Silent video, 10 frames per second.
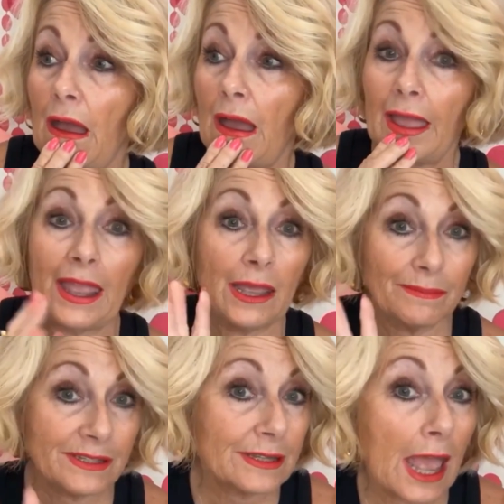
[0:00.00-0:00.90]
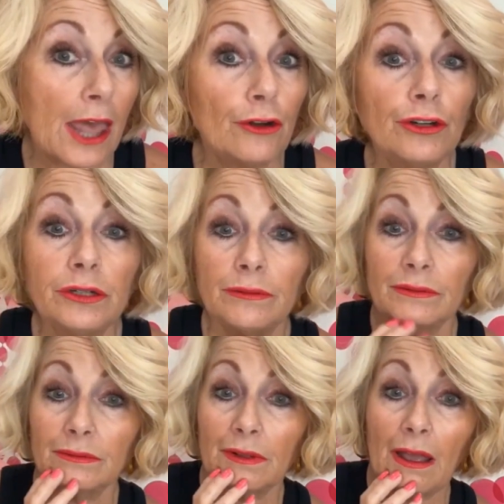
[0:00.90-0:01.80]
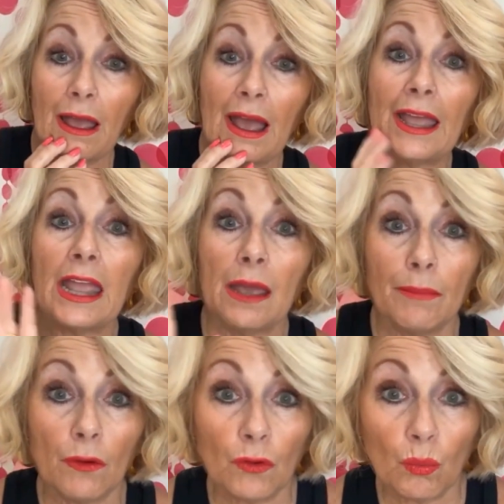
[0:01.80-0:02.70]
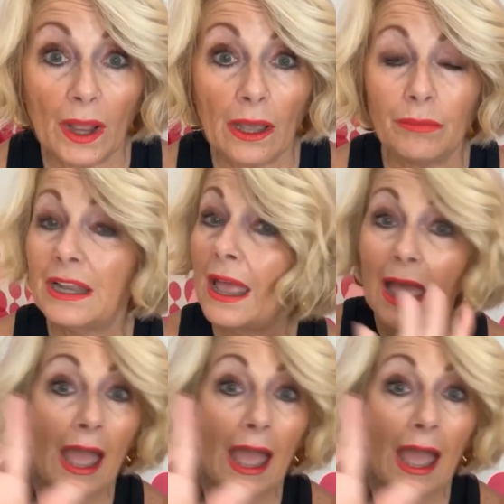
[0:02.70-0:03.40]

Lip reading: I am scattered, I am overwhelmed?